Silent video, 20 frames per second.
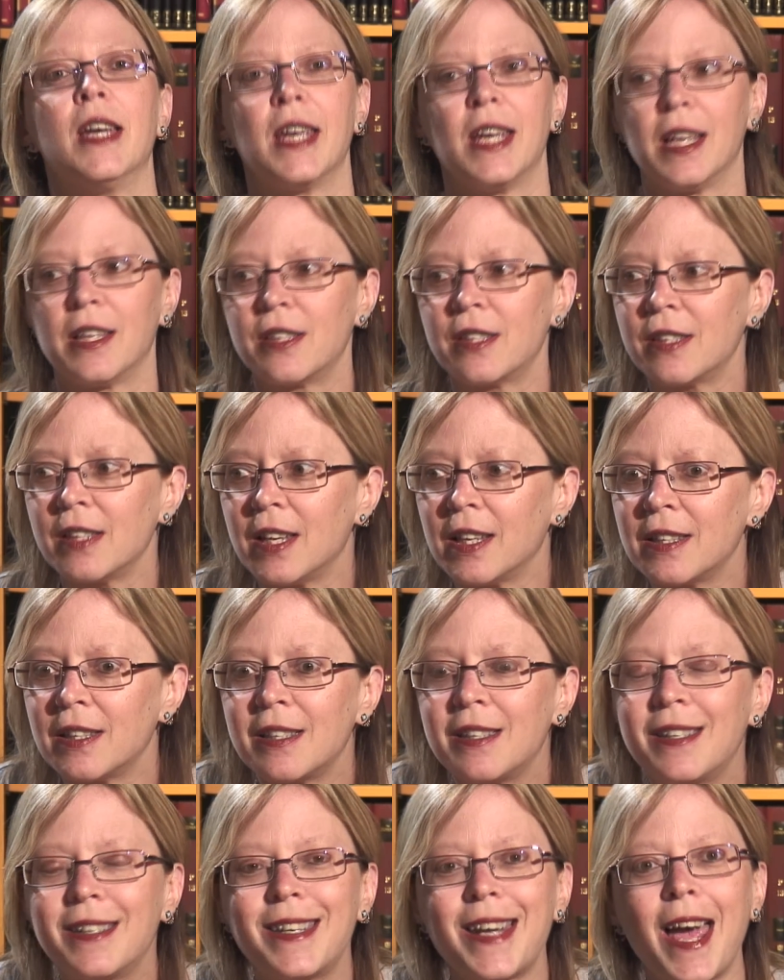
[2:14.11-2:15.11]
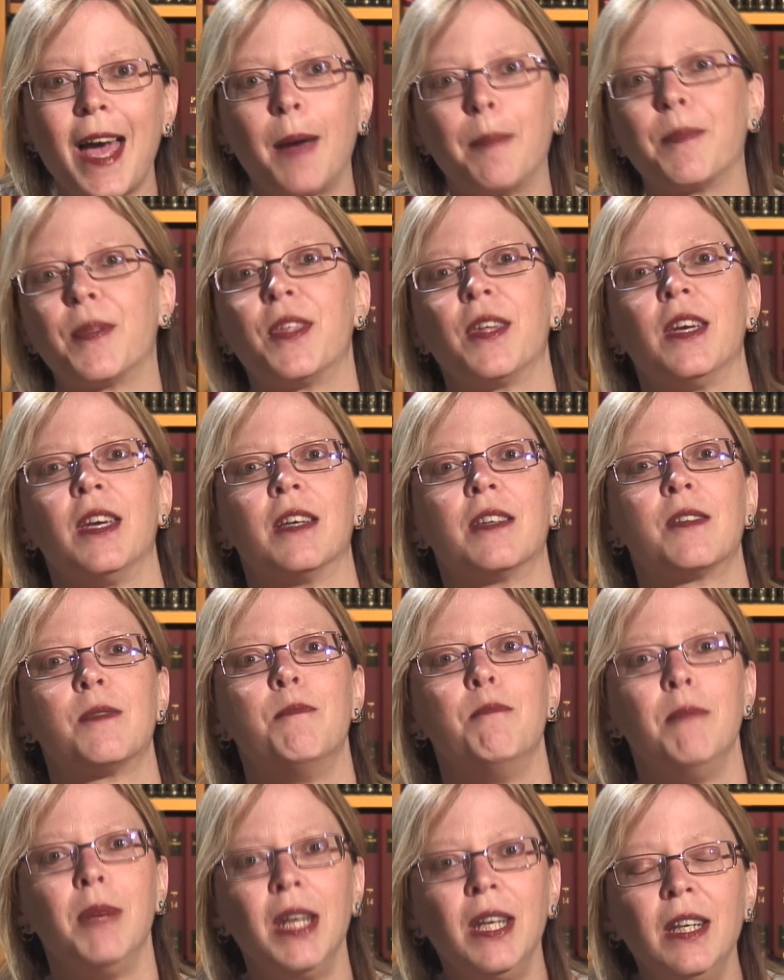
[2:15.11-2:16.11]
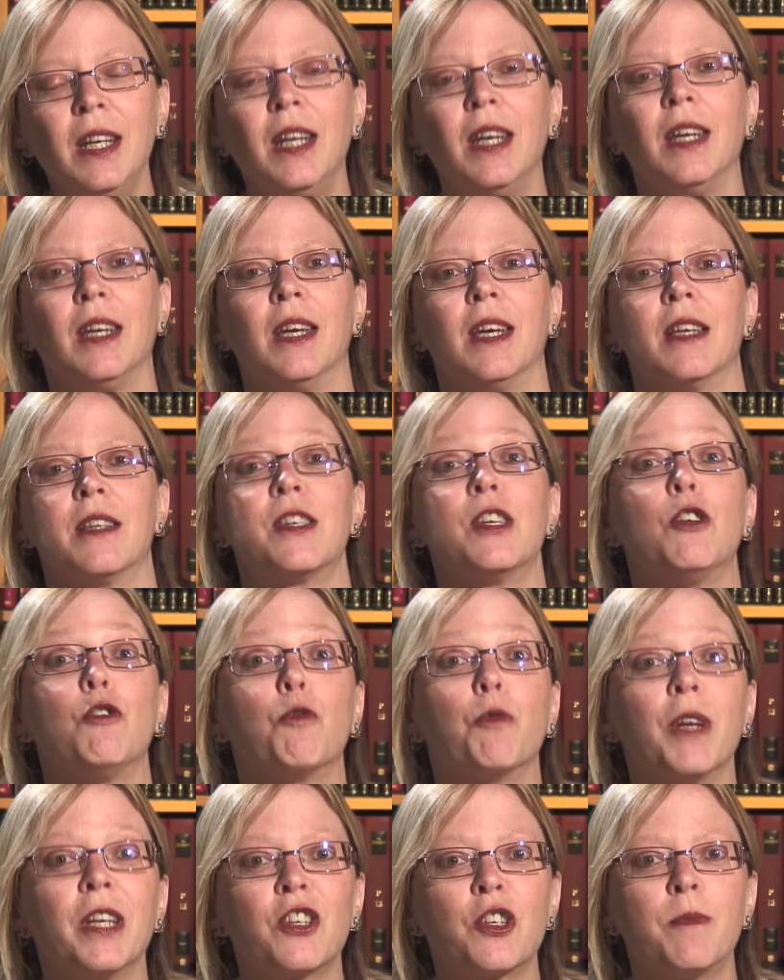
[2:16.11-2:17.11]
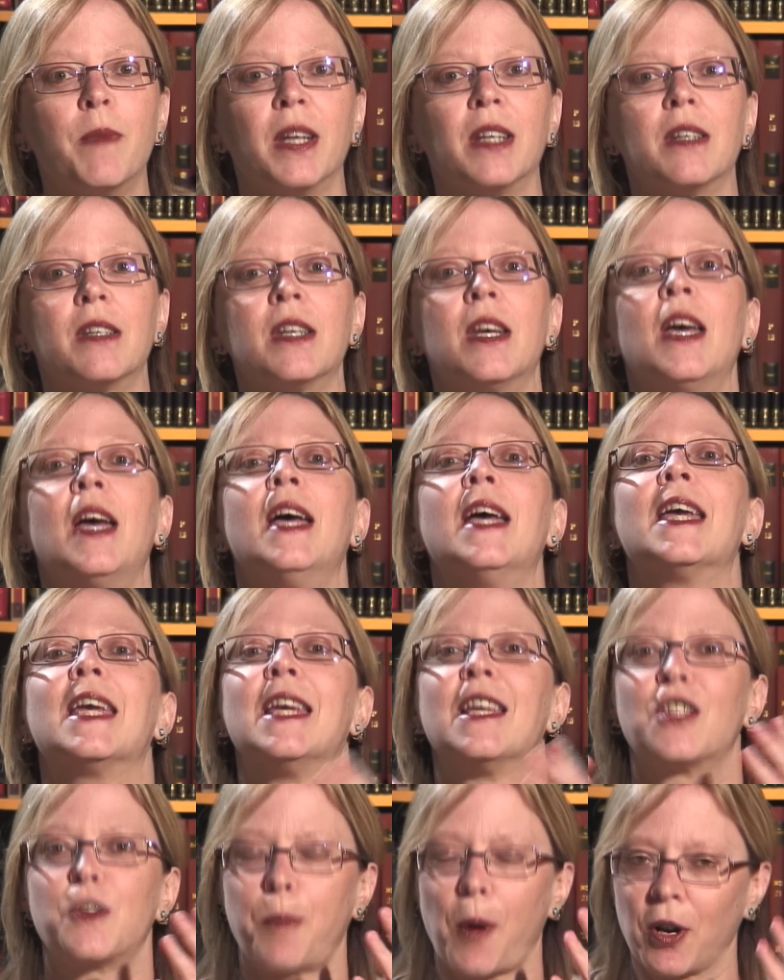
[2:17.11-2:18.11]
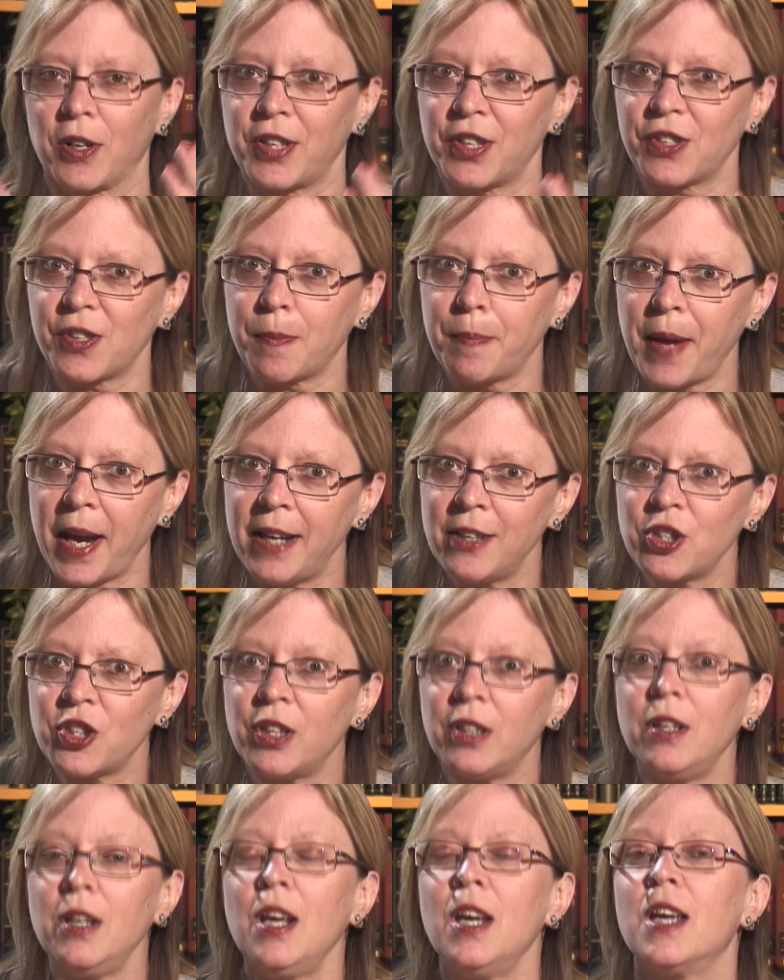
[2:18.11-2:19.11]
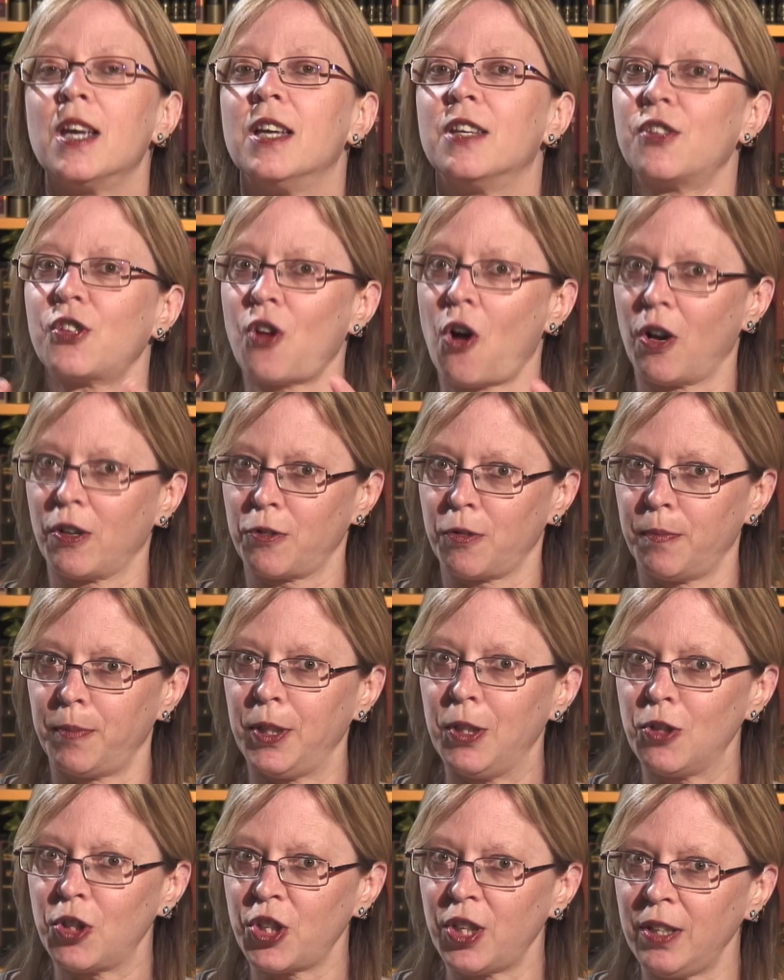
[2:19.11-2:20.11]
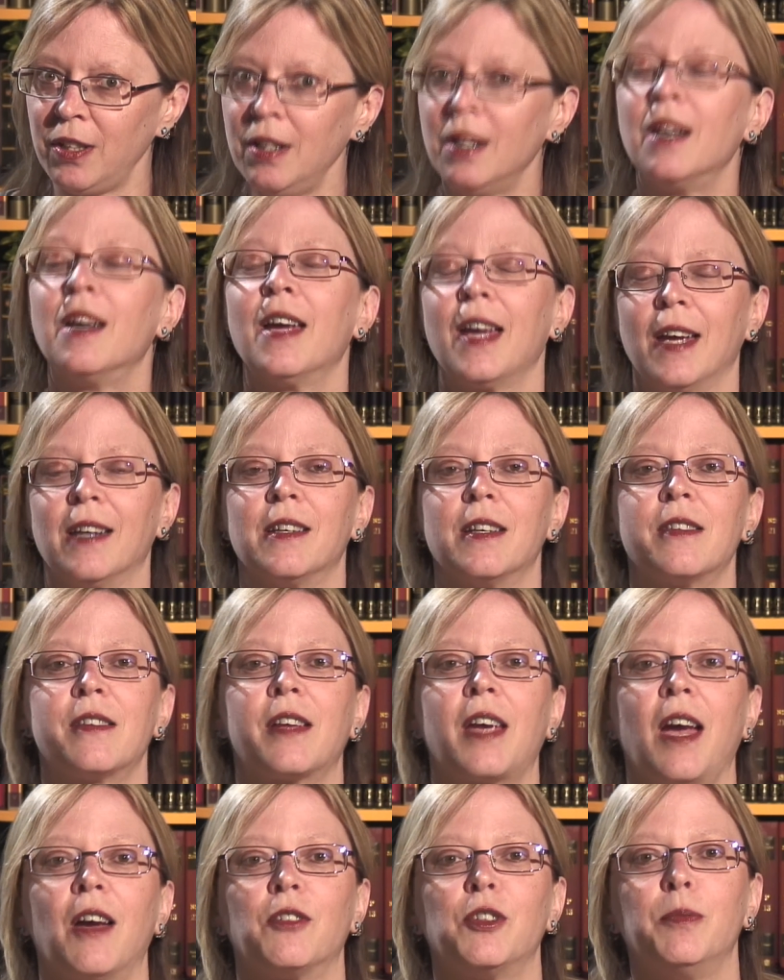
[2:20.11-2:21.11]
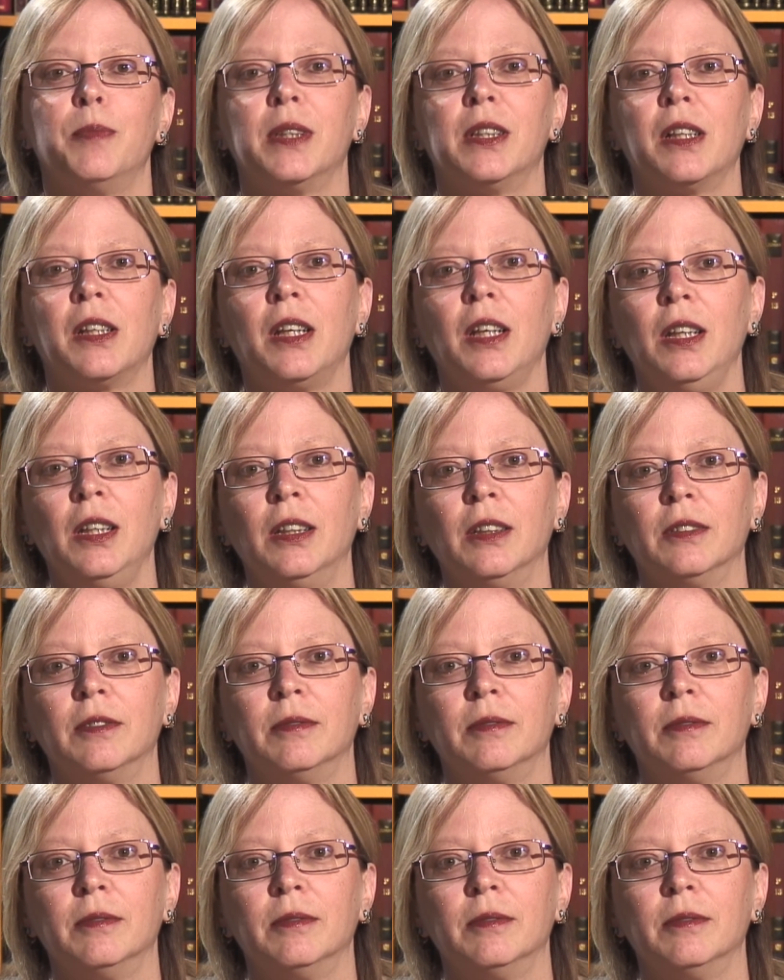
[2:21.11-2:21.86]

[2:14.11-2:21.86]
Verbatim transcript: It's depth, it's meaning, it's enrichment, it's participation, it's contribution, and it's accountability.